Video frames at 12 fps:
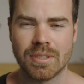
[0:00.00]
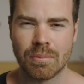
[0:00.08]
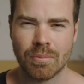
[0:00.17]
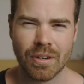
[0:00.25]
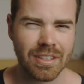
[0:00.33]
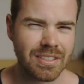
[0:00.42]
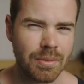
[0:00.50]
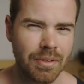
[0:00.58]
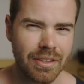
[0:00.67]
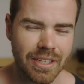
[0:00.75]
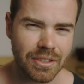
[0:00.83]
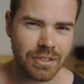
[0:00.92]
so what are some
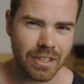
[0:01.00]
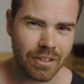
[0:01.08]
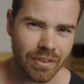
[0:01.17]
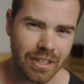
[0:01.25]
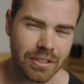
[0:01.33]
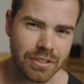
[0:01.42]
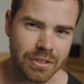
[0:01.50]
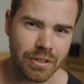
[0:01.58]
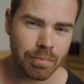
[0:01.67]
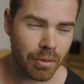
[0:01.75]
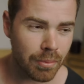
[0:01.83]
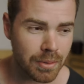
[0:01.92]
of the things you're gonna run into,
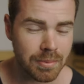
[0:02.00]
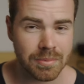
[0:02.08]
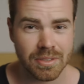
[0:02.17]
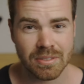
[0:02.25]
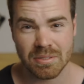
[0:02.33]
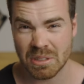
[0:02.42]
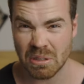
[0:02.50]
the problems,